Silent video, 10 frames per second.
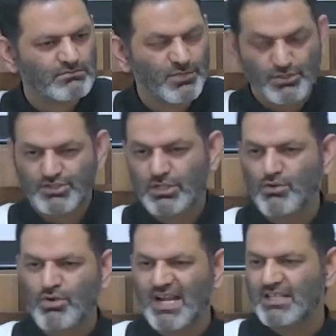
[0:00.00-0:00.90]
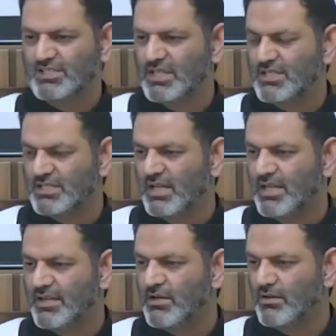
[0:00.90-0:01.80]
Because the Quran says,
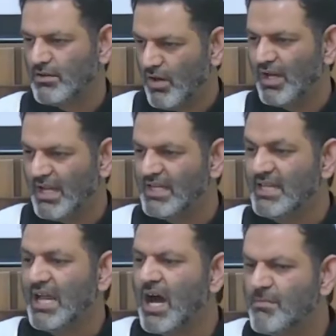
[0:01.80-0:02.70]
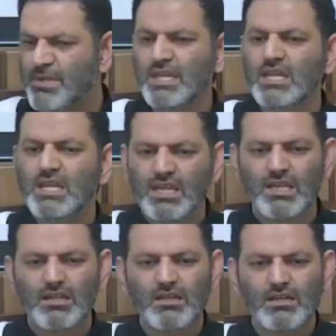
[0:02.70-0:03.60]
qala li
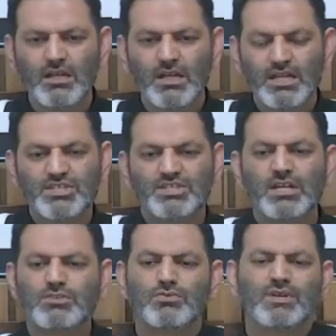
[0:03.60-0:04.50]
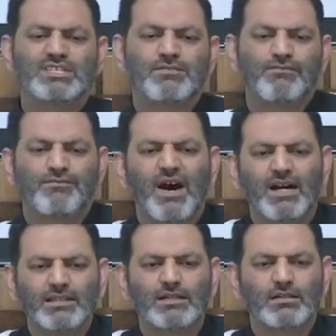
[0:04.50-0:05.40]
abihi, he said to his
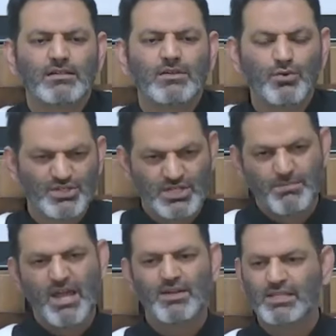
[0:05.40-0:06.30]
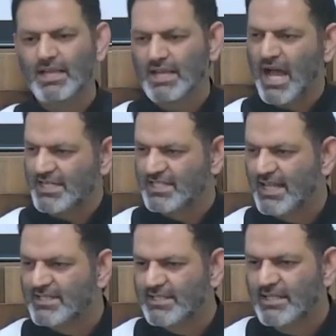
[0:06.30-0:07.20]
father, who was apparently an
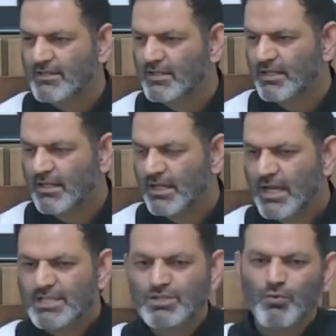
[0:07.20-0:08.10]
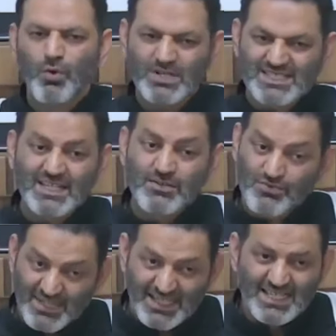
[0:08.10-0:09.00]
idolater. So was he
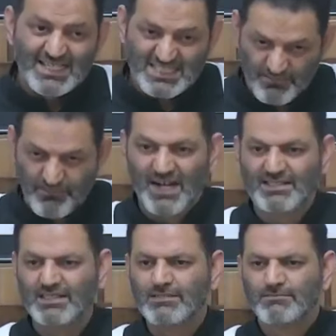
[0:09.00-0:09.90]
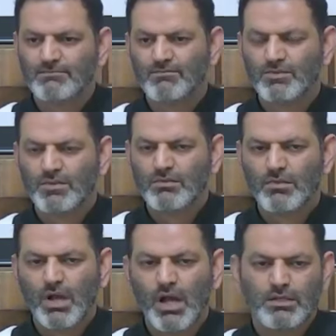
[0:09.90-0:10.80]
really his father?
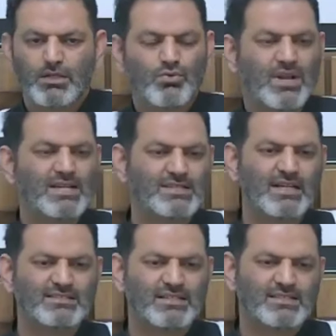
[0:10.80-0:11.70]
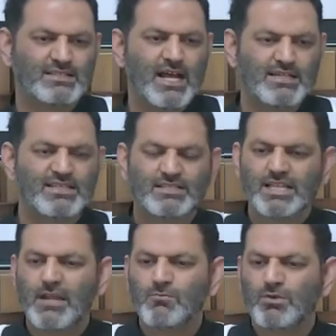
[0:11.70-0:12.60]
And the Quran tells us that his
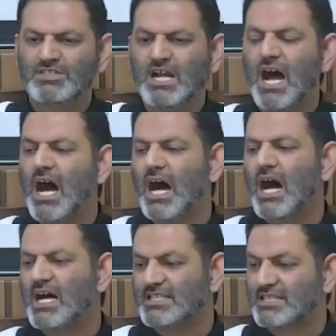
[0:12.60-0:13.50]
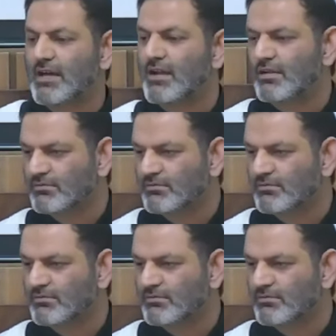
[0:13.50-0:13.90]
name was Azar.